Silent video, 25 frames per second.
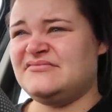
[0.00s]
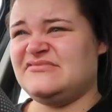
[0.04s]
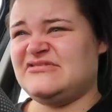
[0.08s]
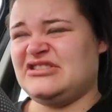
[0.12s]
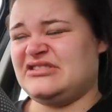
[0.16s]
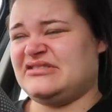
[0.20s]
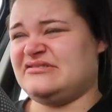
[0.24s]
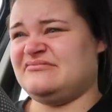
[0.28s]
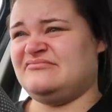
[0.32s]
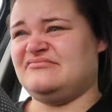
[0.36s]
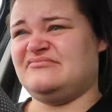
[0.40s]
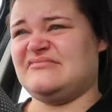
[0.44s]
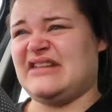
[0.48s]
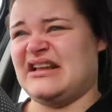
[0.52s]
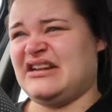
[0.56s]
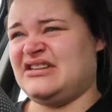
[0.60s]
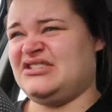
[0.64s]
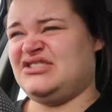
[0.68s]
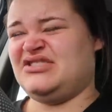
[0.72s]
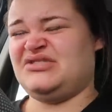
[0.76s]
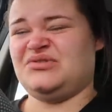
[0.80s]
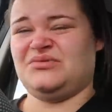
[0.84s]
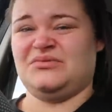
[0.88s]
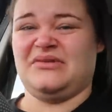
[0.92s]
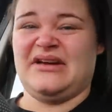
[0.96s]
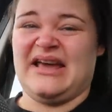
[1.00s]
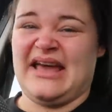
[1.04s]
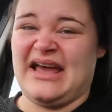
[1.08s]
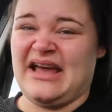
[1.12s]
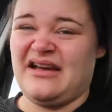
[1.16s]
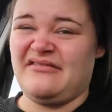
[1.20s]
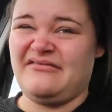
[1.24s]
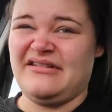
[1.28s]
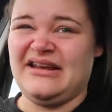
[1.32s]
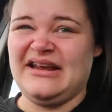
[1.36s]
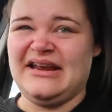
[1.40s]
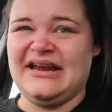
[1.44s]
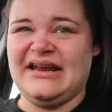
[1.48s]
I just don't
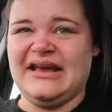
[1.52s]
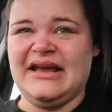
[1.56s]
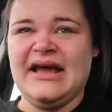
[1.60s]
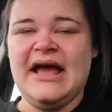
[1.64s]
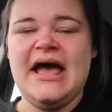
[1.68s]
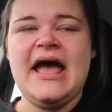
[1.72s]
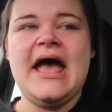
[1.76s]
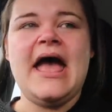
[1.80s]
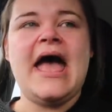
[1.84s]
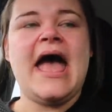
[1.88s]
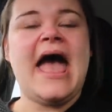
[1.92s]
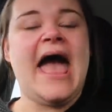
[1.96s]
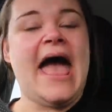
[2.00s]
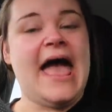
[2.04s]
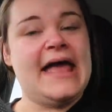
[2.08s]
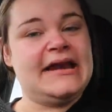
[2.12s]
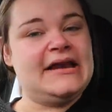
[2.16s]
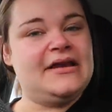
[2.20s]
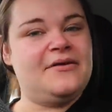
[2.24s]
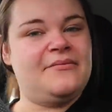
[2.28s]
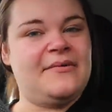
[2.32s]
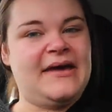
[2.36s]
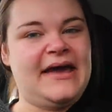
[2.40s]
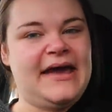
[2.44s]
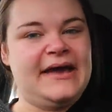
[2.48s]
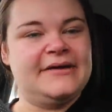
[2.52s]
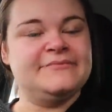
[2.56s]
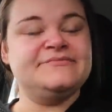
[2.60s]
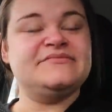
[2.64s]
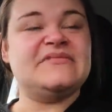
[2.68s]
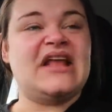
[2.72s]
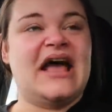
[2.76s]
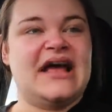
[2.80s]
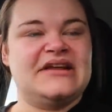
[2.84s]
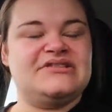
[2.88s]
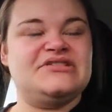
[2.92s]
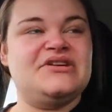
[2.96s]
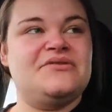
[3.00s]
care, really. Anyway,
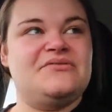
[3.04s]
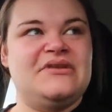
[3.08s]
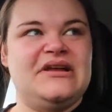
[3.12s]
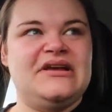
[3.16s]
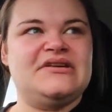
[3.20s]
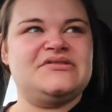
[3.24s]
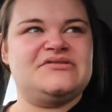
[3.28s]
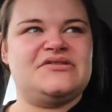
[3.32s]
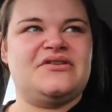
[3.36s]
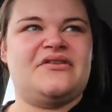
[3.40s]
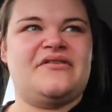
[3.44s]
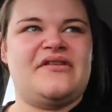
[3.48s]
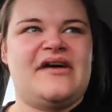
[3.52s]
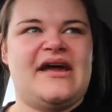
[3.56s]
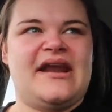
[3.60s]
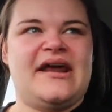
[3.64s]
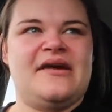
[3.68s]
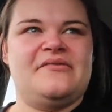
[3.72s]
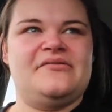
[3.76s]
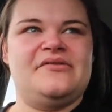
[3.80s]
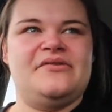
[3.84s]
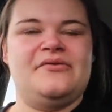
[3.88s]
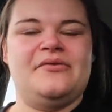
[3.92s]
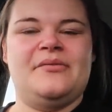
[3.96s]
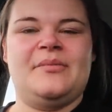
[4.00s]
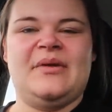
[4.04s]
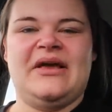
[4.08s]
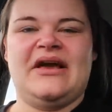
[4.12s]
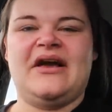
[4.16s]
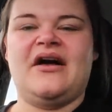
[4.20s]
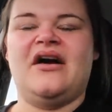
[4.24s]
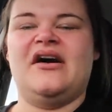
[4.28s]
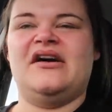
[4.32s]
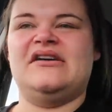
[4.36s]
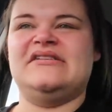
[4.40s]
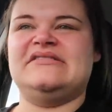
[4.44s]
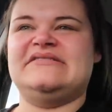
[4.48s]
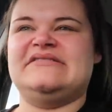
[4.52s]
I do need to sort that out though,
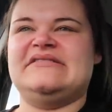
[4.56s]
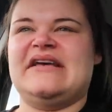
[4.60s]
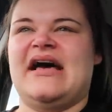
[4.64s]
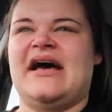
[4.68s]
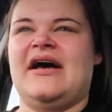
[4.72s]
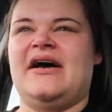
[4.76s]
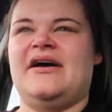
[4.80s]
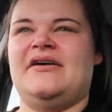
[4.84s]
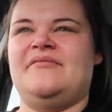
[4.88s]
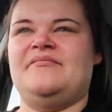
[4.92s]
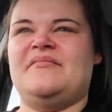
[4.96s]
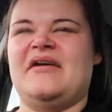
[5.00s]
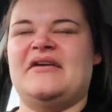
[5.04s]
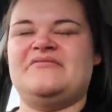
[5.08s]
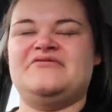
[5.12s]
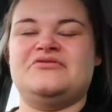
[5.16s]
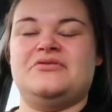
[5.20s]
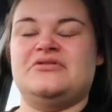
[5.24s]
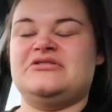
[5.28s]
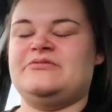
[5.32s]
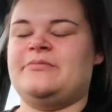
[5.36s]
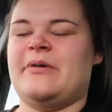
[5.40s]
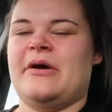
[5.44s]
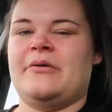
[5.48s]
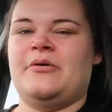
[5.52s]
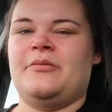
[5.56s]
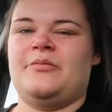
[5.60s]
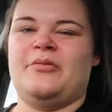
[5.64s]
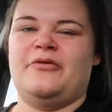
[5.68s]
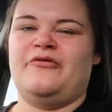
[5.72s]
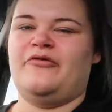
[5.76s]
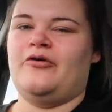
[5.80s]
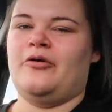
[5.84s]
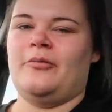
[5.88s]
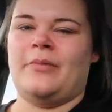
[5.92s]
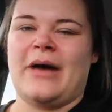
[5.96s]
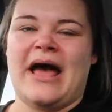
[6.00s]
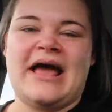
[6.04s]
because I've talked about it
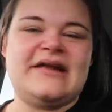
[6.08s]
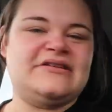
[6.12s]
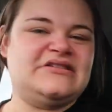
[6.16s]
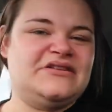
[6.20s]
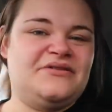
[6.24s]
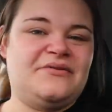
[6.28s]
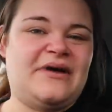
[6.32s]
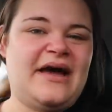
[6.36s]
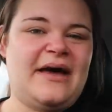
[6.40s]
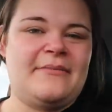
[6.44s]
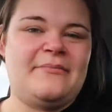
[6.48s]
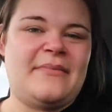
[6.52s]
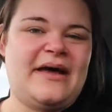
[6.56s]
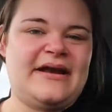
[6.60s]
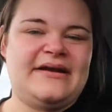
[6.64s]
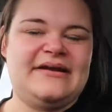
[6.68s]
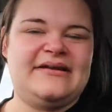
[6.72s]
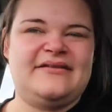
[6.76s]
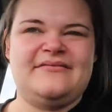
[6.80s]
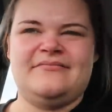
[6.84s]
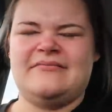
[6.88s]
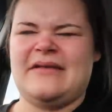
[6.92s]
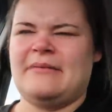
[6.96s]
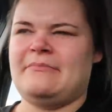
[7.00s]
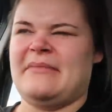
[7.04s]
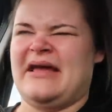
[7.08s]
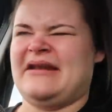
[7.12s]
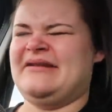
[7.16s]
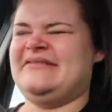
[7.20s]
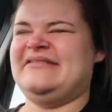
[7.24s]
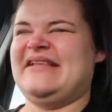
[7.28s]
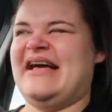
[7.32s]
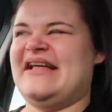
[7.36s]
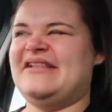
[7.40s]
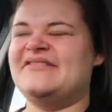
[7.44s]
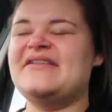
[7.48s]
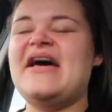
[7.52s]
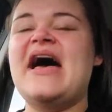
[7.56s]
before, but I do get mental
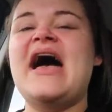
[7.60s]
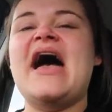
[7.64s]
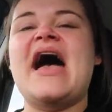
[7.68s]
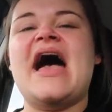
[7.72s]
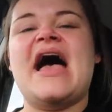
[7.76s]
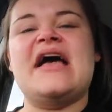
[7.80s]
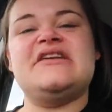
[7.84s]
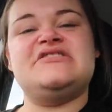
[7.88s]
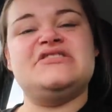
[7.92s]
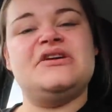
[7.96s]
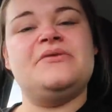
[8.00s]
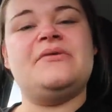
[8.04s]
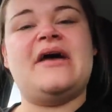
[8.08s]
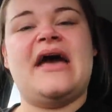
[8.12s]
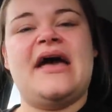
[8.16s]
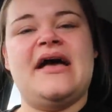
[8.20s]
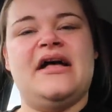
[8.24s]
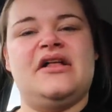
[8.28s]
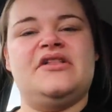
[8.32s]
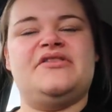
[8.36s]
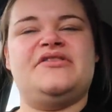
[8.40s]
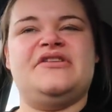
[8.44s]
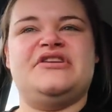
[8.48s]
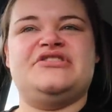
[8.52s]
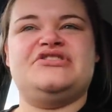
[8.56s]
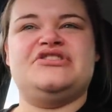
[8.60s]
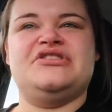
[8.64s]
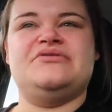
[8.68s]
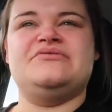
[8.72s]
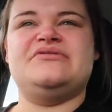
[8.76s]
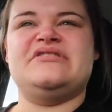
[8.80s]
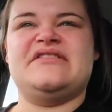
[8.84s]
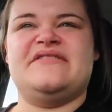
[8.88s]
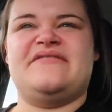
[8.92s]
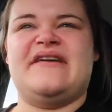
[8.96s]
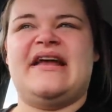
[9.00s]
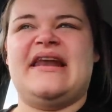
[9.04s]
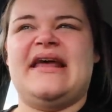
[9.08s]
health health issues
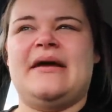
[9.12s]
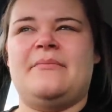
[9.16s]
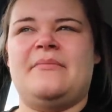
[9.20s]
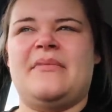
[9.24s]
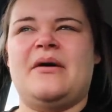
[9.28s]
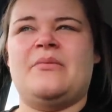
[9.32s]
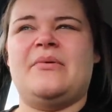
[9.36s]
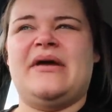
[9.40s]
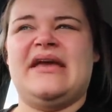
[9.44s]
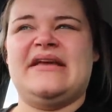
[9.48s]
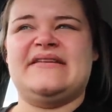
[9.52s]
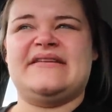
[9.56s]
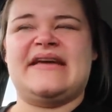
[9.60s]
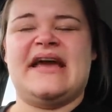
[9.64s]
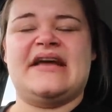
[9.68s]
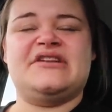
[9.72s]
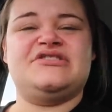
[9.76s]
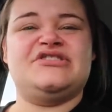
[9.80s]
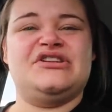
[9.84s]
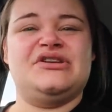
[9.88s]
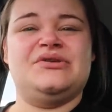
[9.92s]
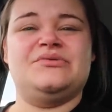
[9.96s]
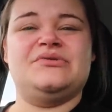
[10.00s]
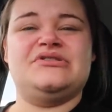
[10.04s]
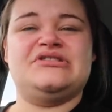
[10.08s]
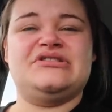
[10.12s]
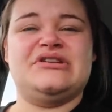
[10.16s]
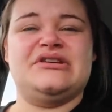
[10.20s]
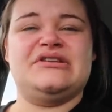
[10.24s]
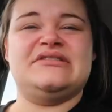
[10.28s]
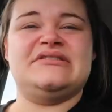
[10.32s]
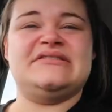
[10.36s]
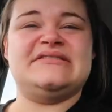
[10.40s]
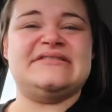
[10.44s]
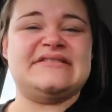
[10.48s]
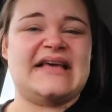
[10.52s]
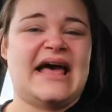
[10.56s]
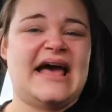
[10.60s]
if I let my weight get to a
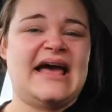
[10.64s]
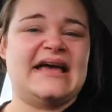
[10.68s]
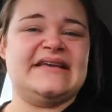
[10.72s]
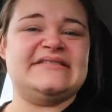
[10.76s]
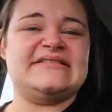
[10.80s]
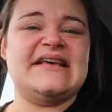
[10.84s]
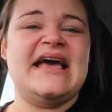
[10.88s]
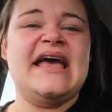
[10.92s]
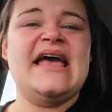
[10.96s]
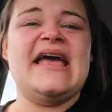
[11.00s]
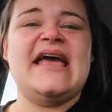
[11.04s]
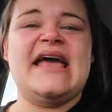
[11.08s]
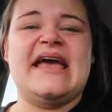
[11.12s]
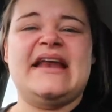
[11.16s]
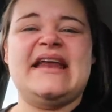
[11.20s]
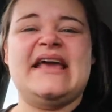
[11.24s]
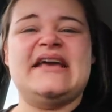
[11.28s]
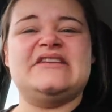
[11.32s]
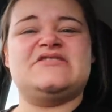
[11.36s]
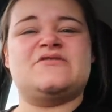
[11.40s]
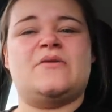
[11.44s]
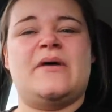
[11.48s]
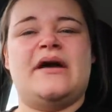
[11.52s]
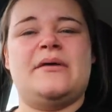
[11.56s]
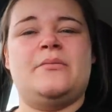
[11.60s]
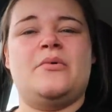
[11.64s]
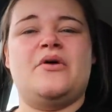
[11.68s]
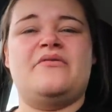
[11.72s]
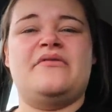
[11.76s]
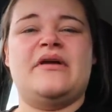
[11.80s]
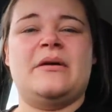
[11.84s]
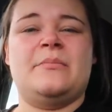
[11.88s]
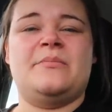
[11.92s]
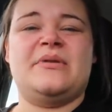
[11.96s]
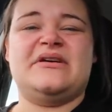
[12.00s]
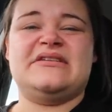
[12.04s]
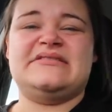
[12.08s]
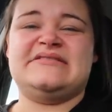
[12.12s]
certain size, and it is quite
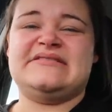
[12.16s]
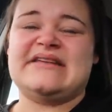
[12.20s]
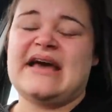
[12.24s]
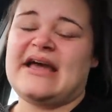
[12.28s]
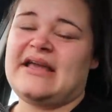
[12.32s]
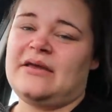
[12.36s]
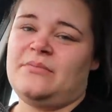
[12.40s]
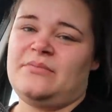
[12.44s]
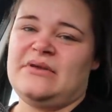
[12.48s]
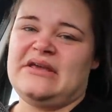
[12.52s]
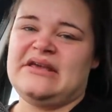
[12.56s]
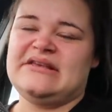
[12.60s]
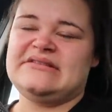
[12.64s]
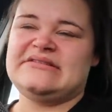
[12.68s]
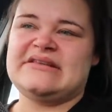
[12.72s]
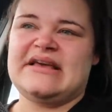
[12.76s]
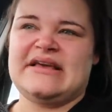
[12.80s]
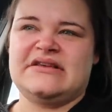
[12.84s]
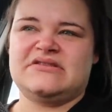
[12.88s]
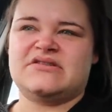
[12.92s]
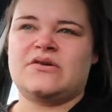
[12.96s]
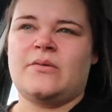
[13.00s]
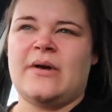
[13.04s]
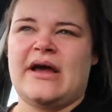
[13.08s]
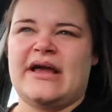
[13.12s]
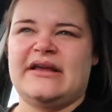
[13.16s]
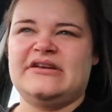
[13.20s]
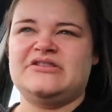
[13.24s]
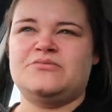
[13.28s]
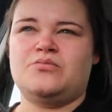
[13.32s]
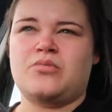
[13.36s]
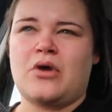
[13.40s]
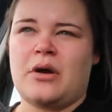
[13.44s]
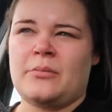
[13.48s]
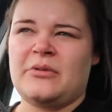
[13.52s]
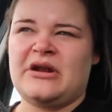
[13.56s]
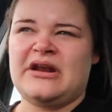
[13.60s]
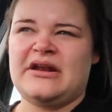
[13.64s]
worrying because diabetes is quite
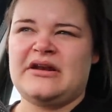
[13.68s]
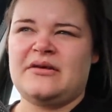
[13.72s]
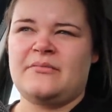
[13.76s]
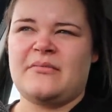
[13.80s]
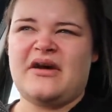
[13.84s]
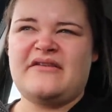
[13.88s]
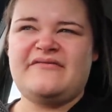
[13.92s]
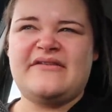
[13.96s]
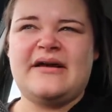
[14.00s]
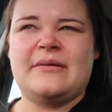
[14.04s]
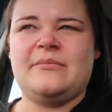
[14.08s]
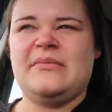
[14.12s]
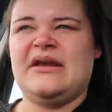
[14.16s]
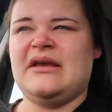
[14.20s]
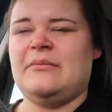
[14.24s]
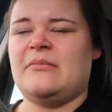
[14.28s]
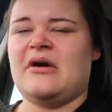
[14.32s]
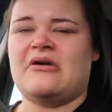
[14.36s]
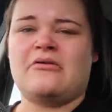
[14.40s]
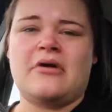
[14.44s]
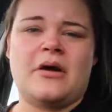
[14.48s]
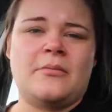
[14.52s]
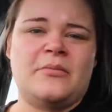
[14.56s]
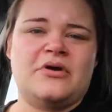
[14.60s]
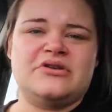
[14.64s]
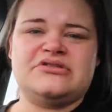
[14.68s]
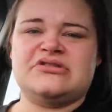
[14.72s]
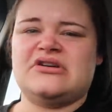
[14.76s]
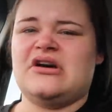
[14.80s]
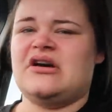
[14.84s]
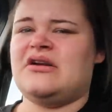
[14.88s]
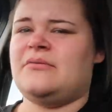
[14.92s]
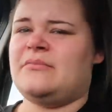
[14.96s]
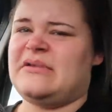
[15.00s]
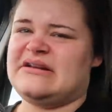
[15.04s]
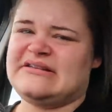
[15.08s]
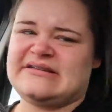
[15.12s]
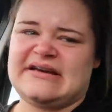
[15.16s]
prominent in my family. My grandma's got
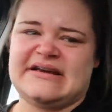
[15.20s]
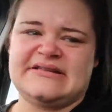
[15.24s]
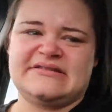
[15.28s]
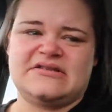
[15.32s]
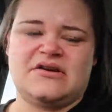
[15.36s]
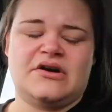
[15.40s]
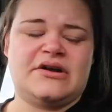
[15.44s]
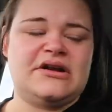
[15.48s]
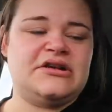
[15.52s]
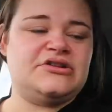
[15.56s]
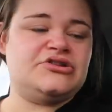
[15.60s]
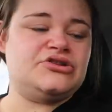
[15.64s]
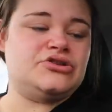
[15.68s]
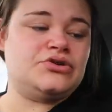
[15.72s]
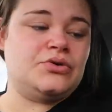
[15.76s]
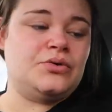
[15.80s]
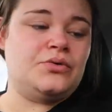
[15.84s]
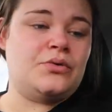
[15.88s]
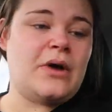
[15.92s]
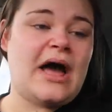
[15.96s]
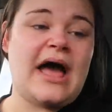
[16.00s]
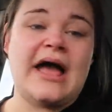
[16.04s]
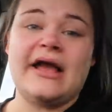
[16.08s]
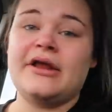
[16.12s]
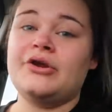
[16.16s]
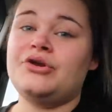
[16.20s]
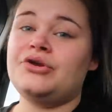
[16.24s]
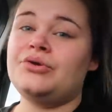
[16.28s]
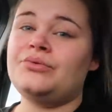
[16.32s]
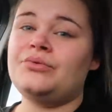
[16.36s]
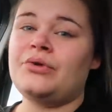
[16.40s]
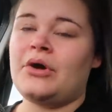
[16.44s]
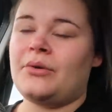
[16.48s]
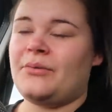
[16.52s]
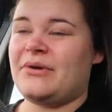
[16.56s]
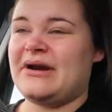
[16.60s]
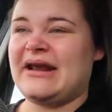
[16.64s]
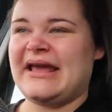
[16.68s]
it, my dad's got it, so I do
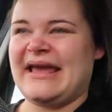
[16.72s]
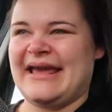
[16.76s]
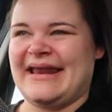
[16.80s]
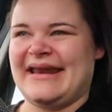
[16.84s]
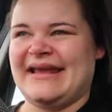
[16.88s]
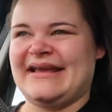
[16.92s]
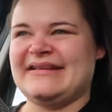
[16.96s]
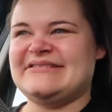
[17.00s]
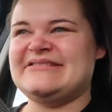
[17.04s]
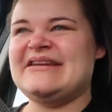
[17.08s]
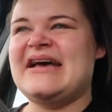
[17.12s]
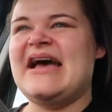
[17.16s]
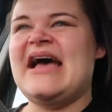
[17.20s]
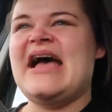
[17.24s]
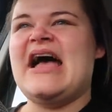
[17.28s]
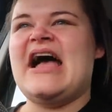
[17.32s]
not want to get it.